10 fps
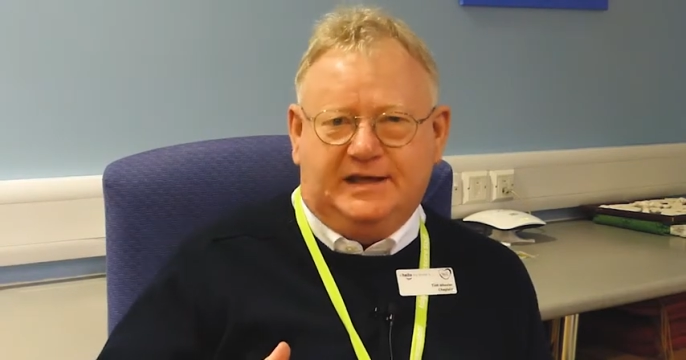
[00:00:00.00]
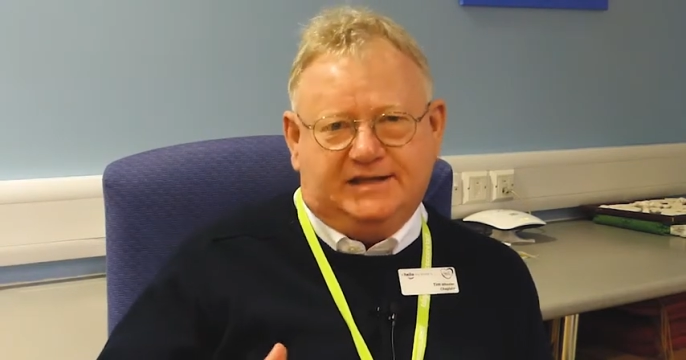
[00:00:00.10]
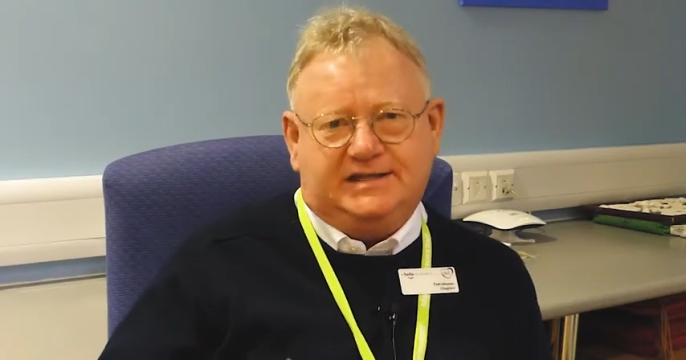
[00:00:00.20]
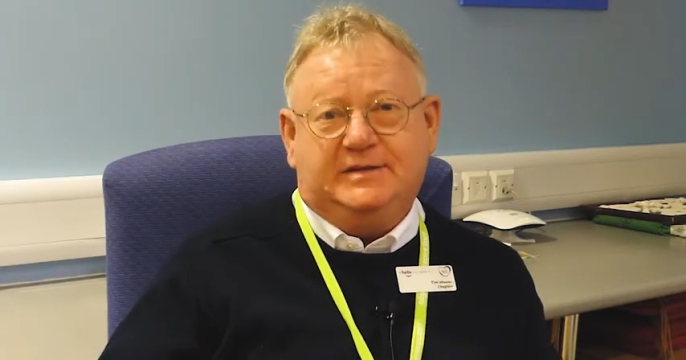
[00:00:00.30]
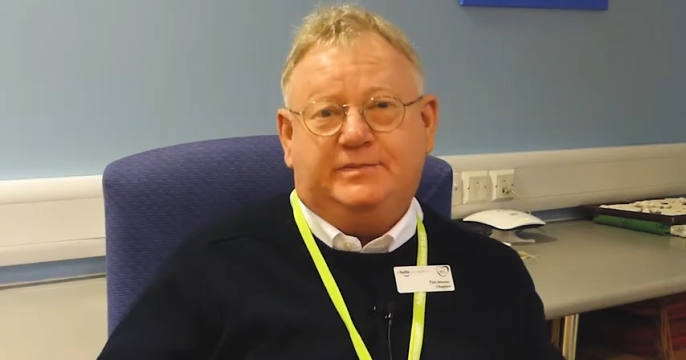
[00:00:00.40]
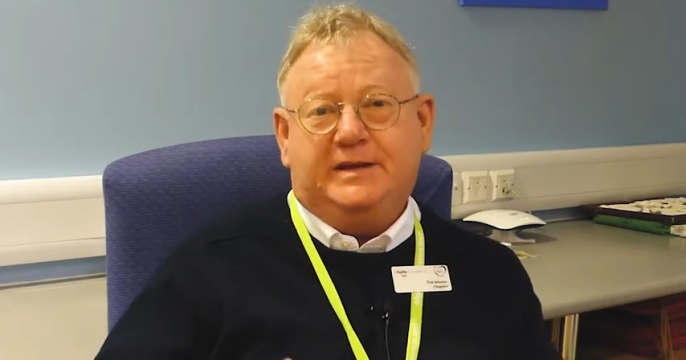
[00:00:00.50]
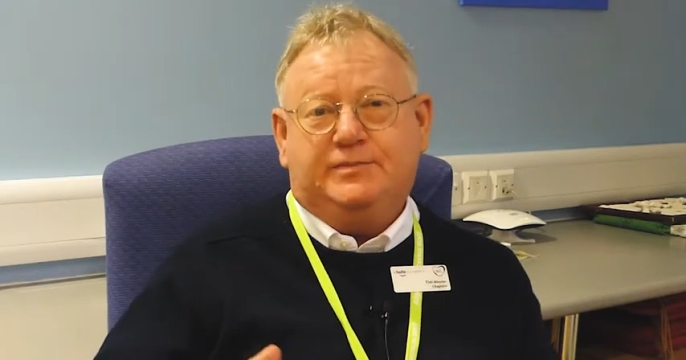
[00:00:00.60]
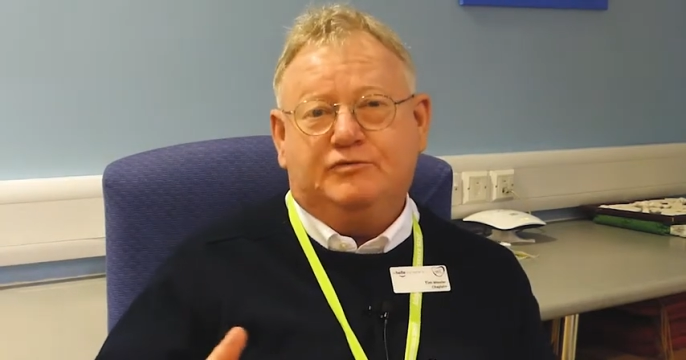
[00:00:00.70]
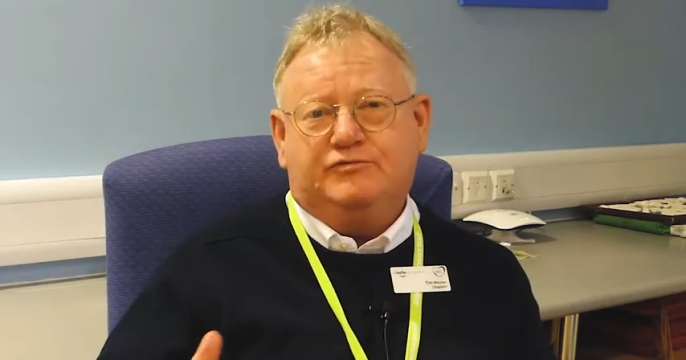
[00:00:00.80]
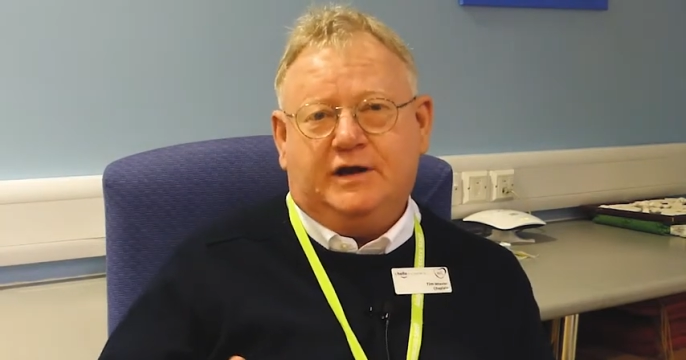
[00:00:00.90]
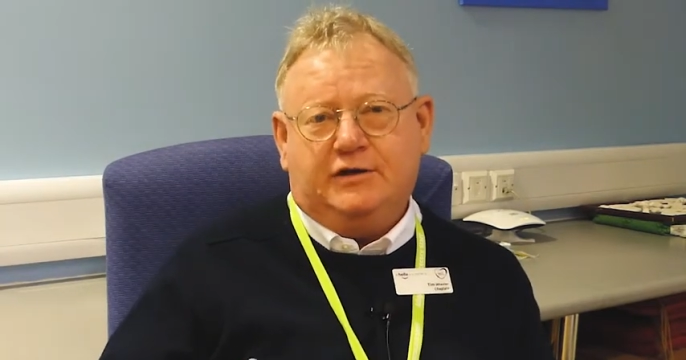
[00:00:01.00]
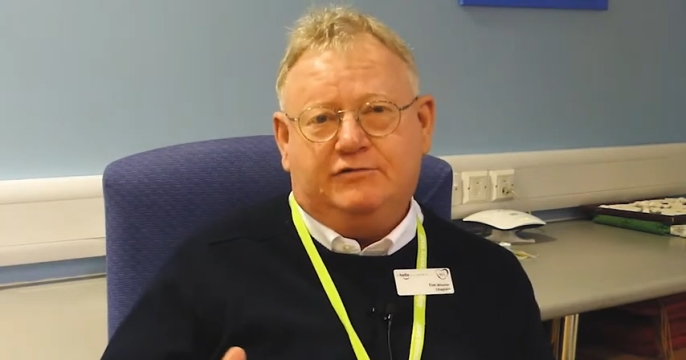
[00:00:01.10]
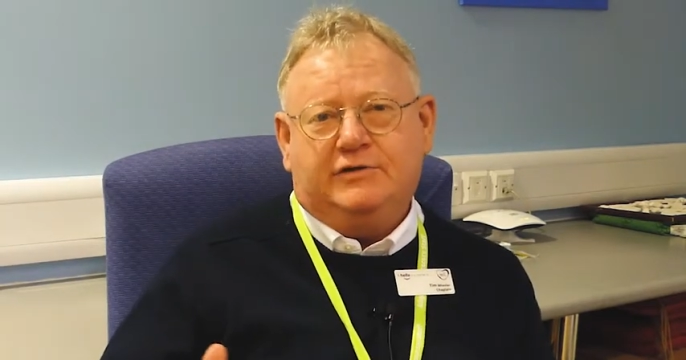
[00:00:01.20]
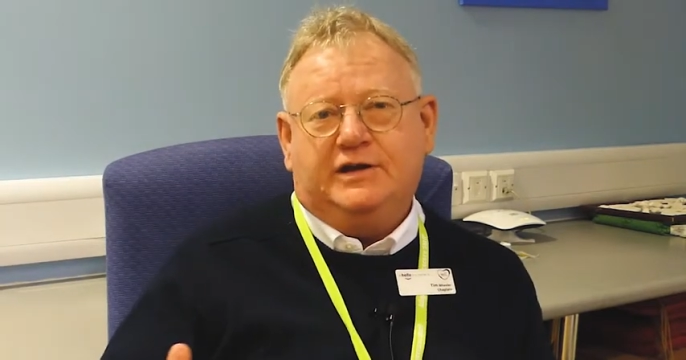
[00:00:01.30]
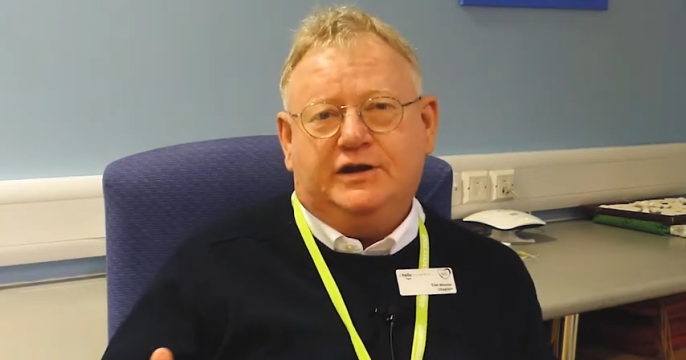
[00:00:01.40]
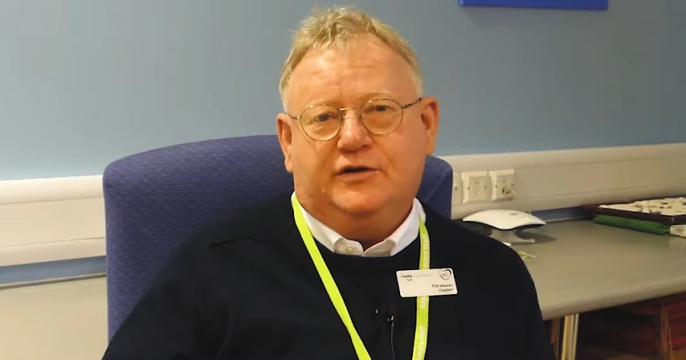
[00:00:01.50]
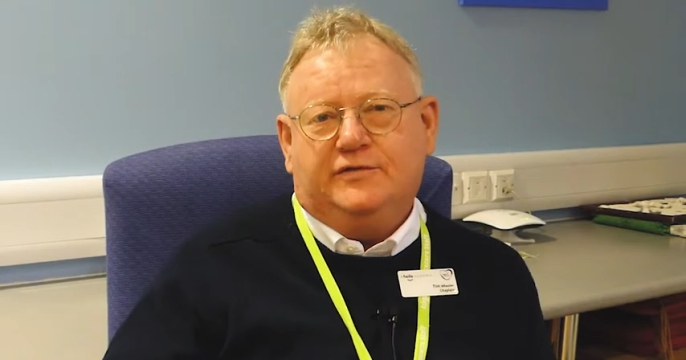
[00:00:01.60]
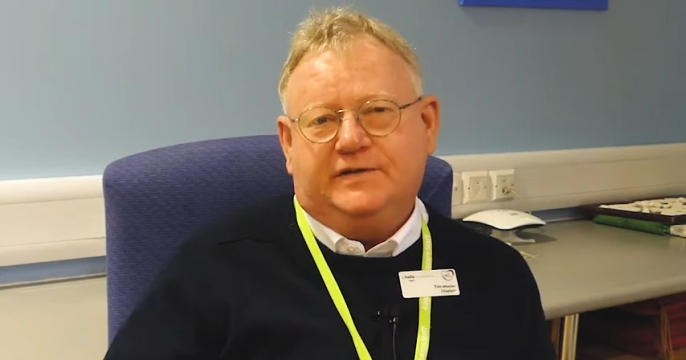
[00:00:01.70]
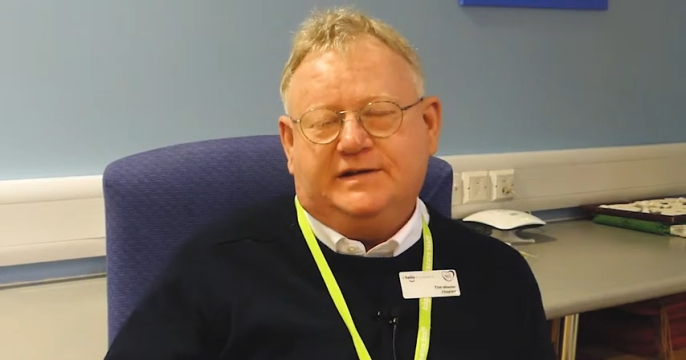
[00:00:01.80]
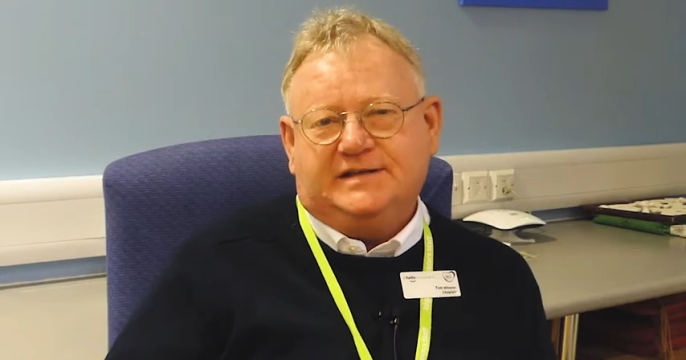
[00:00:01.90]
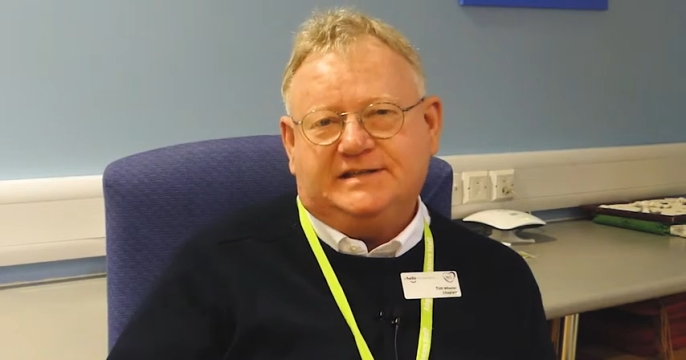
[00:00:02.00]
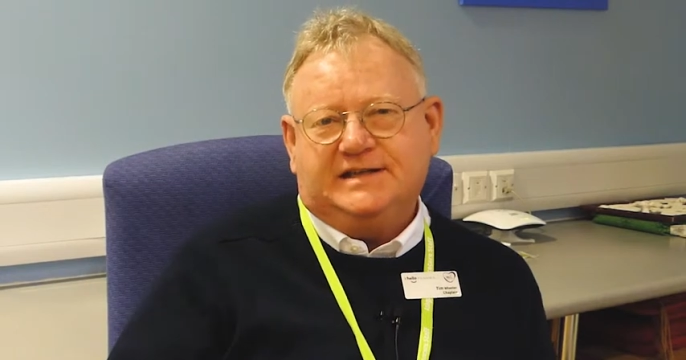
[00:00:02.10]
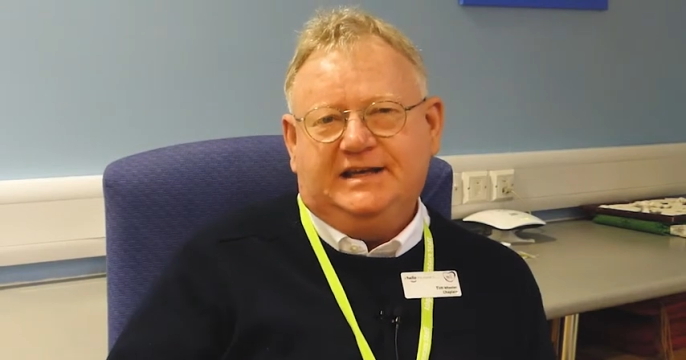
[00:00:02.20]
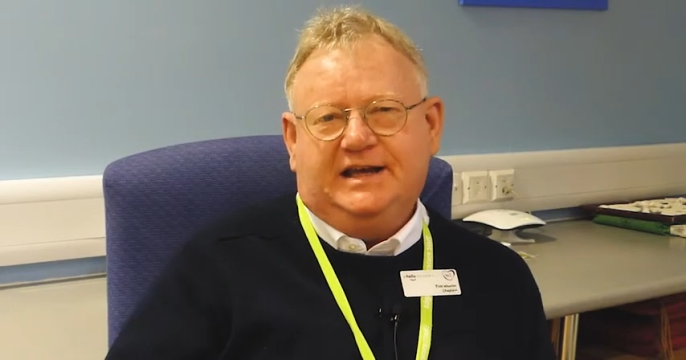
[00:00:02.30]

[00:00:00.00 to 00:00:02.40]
seeing people grow, grow in confidence.